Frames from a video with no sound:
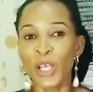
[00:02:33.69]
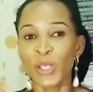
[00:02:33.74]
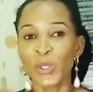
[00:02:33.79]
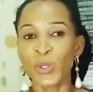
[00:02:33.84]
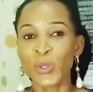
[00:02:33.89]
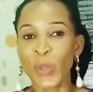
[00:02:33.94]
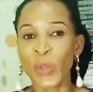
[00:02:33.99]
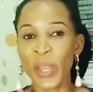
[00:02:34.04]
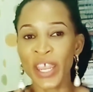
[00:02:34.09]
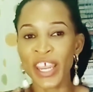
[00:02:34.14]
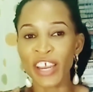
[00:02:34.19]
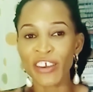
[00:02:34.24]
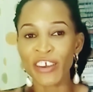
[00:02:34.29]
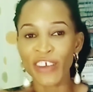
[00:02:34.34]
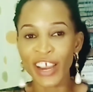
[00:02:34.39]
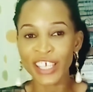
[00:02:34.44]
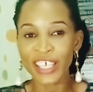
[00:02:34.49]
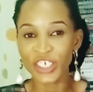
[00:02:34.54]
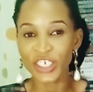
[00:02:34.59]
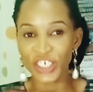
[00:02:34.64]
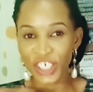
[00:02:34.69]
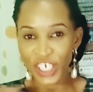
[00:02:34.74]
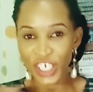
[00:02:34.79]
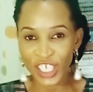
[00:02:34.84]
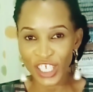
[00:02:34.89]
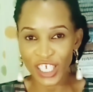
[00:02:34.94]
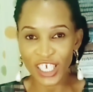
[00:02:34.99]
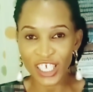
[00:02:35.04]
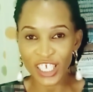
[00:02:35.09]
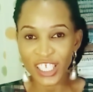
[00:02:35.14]
So, in Christ
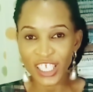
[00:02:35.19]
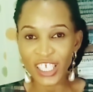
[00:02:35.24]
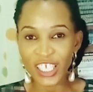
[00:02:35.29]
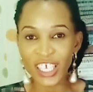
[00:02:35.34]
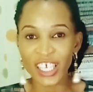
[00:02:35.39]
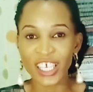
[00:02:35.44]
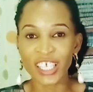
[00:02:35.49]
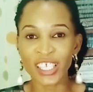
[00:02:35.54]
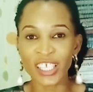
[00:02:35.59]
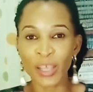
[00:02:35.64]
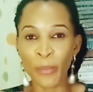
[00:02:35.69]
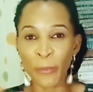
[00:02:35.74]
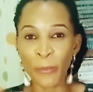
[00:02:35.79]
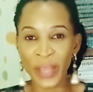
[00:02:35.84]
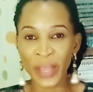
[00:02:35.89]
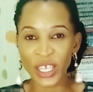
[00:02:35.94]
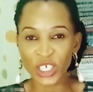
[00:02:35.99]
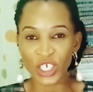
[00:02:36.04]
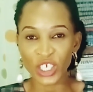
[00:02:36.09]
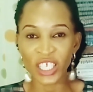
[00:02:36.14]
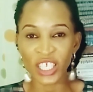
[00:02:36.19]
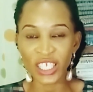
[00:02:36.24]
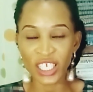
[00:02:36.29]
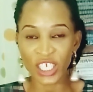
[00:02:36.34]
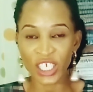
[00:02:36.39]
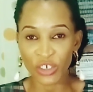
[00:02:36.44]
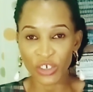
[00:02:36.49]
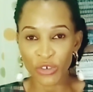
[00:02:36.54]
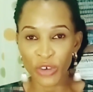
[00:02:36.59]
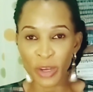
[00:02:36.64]
Jesus is a major
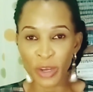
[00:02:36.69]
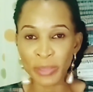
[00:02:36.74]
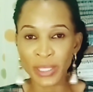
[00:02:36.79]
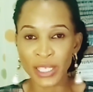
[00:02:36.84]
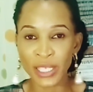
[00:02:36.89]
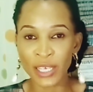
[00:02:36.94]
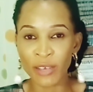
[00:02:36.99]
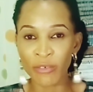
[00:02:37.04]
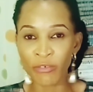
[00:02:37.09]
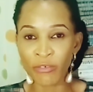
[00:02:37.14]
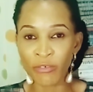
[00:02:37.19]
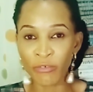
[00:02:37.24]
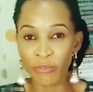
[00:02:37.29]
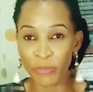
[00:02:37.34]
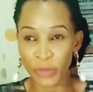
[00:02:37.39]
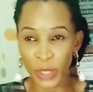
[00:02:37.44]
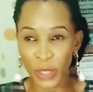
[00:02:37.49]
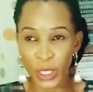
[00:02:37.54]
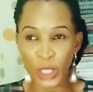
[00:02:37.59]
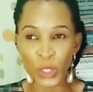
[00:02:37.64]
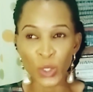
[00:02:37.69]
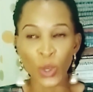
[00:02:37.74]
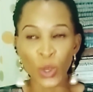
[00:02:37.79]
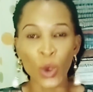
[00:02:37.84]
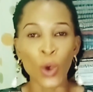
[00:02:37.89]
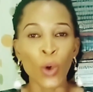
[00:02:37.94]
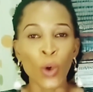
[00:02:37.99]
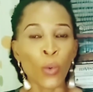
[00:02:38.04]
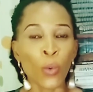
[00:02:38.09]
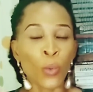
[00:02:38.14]
descriptive phrase
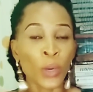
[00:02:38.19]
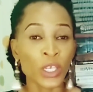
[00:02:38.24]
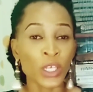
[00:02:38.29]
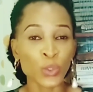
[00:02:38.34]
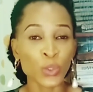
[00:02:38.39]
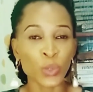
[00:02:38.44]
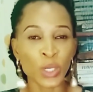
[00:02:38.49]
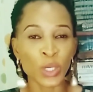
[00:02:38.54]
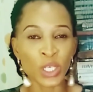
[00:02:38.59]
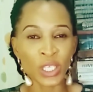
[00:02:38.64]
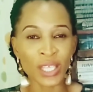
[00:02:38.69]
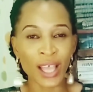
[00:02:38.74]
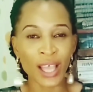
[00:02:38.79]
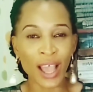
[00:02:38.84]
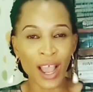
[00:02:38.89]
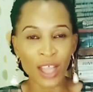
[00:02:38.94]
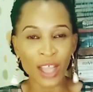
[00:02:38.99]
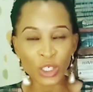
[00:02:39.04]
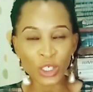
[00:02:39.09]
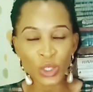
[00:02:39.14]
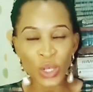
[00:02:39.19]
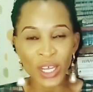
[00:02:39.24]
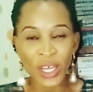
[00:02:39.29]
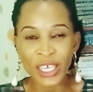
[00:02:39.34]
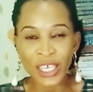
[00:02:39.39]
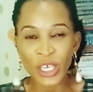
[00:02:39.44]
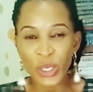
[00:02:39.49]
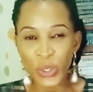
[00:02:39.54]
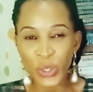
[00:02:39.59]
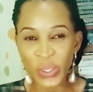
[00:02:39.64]
which was
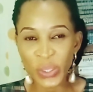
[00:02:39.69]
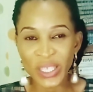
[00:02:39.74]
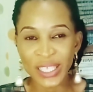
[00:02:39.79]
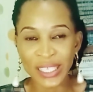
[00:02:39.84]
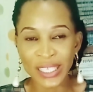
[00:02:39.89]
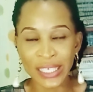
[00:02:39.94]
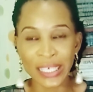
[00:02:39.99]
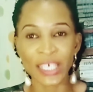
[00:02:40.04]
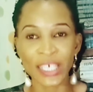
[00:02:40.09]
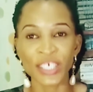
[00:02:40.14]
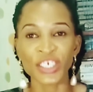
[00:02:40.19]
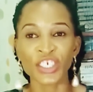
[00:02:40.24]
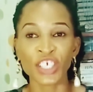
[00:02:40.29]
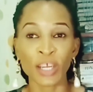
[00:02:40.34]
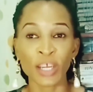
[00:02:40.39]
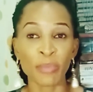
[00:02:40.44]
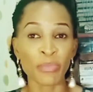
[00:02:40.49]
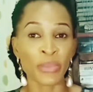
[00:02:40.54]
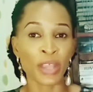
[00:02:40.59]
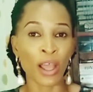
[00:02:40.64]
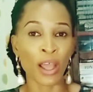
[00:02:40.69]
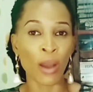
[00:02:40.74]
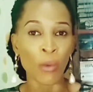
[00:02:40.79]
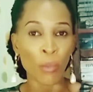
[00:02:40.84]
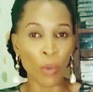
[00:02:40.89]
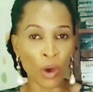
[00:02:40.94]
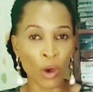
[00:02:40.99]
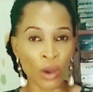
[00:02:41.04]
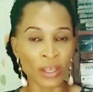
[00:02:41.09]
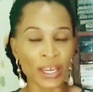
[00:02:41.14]
actually used in
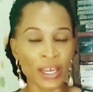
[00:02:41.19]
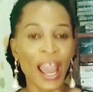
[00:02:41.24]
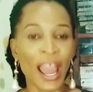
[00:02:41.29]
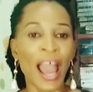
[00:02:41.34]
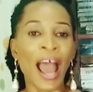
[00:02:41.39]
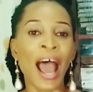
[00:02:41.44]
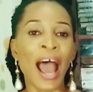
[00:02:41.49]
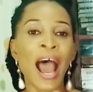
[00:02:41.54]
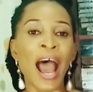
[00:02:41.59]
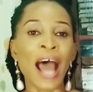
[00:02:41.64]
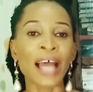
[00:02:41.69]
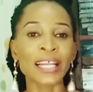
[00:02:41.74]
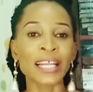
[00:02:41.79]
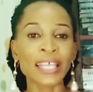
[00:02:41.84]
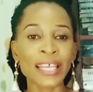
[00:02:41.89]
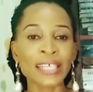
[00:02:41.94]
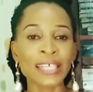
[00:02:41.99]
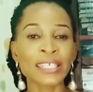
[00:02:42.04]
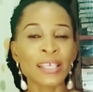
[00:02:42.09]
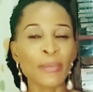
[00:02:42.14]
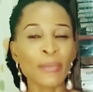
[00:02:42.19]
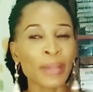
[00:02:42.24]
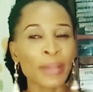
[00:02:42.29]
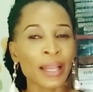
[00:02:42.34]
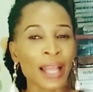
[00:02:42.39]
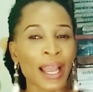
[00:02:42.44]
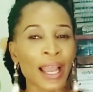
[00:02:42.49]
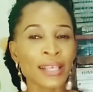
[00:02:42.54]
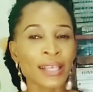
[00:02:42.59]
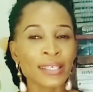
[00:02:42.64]
chapter 1 and it
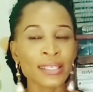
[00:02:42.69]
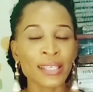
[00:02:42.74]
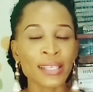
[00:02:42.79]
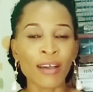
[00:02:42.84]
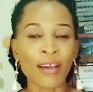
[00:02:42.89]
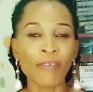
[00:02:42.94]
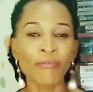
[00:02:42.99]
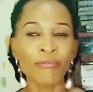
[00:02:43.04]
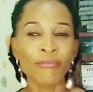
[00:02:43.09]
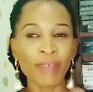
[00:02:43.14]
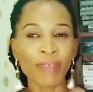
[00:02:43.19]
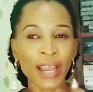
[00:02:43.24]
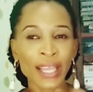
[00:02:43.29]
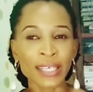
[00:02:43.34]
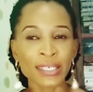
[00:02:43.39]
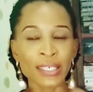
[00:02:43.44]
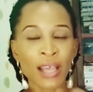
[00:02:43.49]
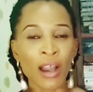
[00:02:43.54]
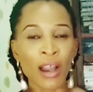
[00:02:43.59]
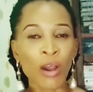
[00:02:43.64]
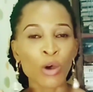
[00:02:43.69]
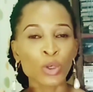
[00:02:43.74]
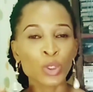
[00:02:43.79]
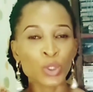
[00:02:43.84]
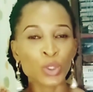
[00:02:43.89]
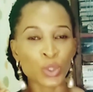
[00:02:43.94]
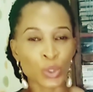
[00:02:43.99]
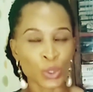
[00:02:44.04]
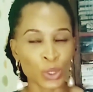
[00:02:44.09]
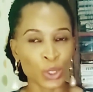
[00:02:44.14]
implies a
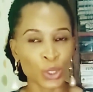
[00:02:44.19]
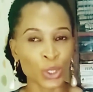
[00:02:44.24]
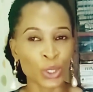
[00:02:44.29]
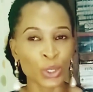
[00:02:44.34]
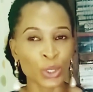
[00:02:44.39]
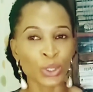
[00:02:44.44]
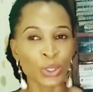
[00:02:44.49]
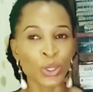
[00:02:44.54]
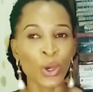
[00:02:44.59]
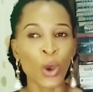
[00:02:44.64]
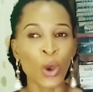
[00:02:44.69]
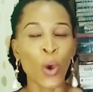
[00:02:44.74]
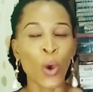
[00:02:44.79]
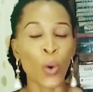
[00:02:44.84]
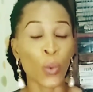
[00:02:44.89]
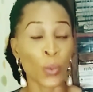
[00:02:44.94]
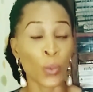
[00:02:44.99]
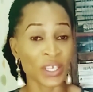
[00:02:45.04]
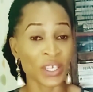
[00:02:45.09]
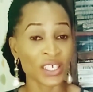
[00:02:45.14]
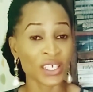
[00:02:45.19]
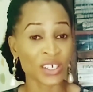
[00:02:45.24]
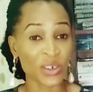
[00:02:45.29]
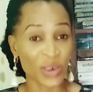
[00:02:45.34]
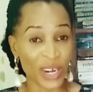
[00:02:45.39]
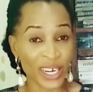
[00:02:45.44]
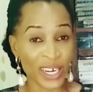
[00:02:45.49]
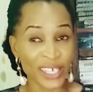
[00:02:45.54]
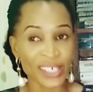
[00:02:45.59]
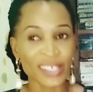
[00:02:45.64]
vital union with
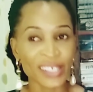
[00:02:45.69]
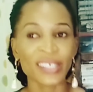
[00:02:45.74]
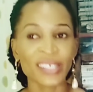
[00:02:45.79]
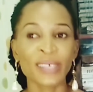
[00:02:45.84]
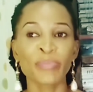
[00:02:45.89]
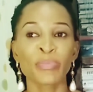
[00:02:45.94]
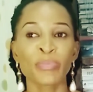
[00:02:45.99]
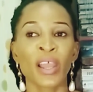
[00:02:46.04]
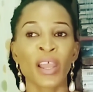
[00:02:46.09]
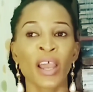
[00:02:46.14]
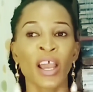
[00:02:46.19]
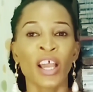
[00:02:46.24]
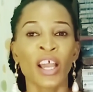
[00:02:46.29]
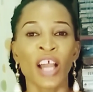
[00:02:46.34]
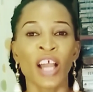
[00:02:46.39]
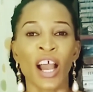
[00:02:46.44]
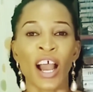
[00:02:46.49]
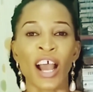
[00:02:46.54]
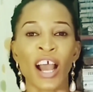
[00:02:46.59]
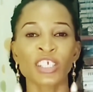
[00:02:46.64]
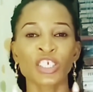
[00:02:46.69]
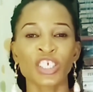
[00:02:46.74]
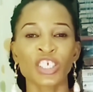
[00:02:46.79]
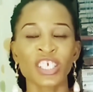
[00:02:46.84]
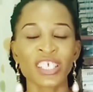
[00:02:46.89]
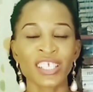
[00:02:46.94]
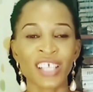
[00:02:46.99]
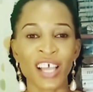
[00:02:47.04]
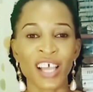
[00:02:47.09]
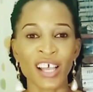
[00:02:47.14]
Christ and
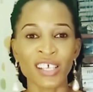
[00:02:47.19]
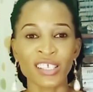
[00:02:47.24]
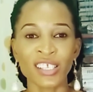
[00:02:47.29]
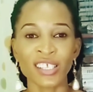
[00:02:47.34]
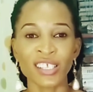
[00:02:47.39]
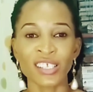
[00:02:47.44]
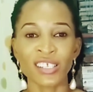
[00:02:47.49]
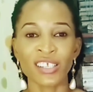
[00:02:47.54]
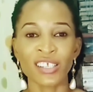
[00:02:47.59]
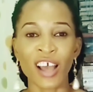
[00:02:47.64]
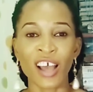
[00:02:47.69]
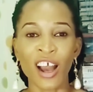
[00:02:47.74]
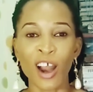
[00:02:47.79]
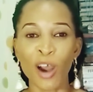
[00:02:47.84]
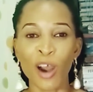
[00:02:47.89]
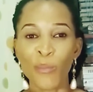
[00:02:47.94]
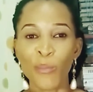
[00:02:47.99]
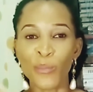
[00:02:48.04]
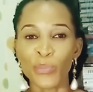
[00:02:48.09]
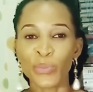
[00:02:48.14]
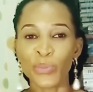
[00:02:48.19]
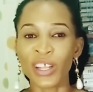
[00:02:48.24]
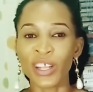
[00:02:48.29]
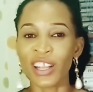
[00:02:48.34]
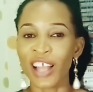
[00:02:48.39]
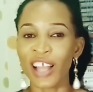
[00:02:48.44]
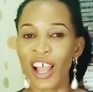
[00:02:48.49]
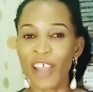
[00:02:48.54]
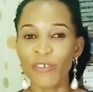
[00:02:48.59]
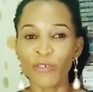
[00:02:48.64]
just as um, the
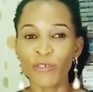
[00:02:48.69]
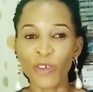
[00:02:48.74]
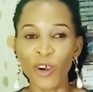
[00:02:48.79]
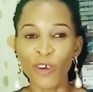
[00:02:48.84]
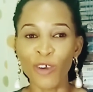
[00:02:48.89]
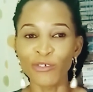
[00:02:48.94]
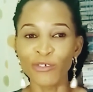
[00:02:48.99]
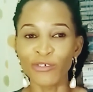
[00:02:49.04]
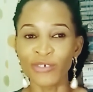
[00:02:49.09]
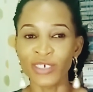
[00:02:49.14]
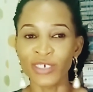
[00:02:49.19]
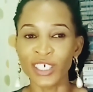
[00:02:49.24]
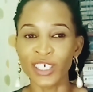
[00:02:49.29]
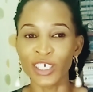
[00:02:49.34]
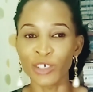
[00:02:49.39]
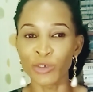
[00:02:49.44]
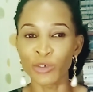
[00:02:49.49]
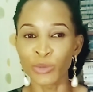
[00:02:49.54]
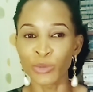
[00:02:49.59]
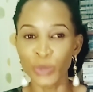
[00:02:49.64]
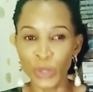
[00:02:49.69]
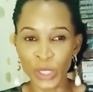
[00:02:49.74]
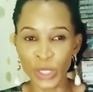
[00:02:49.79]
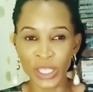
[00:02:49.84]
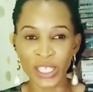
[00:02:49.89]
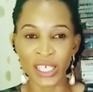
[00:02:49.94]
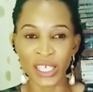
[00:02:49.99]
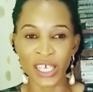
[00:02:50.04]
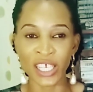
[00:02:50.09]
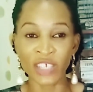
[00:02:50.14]
life of uh,
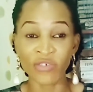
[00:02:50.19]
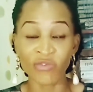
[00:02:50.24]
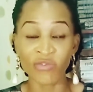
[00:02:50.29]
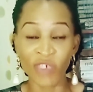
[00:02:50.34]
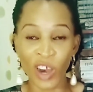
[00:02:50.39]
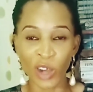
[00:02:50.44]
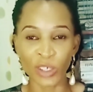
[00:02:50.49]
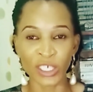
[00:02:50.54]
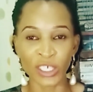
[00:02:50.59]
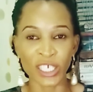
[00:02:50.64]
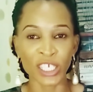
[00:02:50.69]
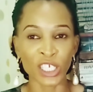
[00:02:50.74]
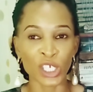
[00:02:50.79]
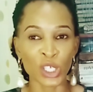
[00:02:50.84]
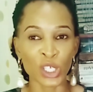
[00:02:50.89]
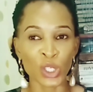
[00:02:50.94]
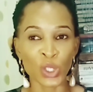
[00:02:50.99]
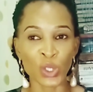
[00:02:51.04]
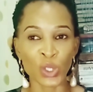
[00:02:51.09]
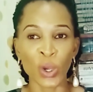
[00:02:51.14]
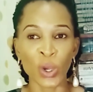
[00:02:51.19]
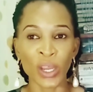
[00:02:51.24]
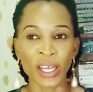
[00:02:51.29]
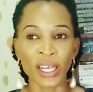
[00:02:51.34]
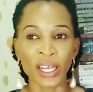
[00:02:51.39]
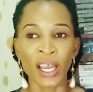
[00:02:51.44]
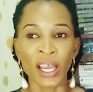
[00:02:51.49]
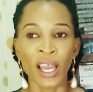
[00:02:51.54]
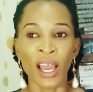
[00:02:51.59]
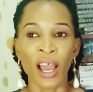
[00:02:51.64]
roots is found in the
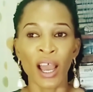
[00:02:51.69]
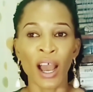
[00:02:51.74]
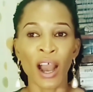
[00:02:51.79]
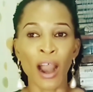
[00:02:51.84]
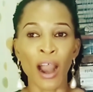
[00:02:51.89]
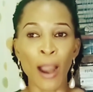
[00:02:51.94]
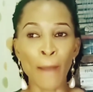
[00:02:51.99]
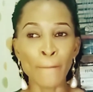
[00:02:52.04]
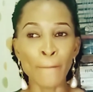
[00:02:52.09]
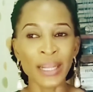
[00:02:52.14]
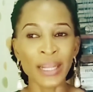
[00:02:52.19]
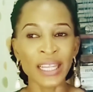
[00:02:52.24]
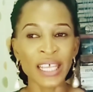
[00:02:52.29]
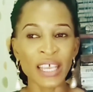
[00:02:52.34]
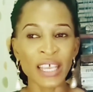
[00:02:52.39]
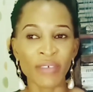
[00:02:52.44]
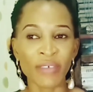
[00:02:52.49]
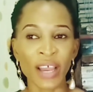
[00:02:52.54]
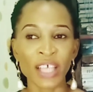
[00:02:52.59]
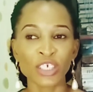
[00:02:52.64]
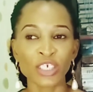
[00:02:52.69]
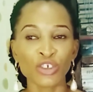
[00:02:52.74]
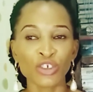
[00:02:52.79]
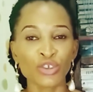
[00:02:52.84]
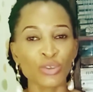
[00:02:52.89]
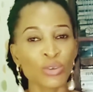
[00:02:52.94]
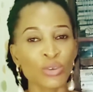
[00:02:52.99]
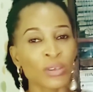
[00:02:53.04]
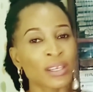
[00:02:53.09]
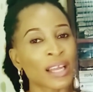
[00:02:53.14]
soil, um, believers'
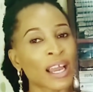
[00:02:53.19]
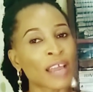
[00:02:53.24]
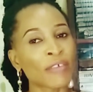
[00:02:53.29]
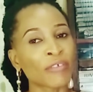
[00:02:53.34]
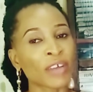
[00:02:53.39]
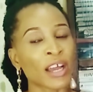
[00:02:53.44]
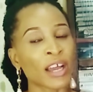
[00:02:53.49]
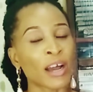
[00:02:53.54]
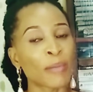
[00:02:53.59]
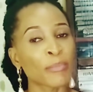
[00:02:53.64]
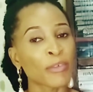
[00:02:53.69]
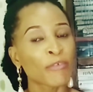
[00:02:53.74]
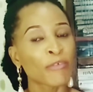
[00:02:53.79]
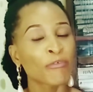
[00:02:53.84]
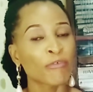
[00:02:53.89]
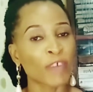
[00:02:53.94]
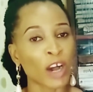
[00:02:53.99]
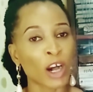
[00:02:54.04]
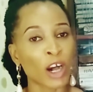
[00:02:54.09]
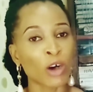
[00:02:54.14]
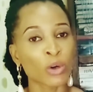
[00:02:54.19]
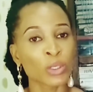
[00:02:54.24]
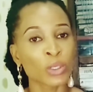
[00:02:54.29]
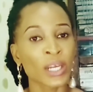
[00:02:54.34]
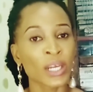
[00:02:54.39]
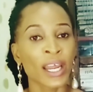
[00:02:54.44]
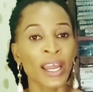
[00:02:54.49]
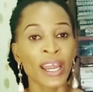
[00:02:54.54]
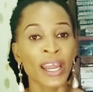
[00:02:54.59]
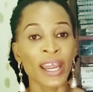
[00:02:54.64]
true life can be found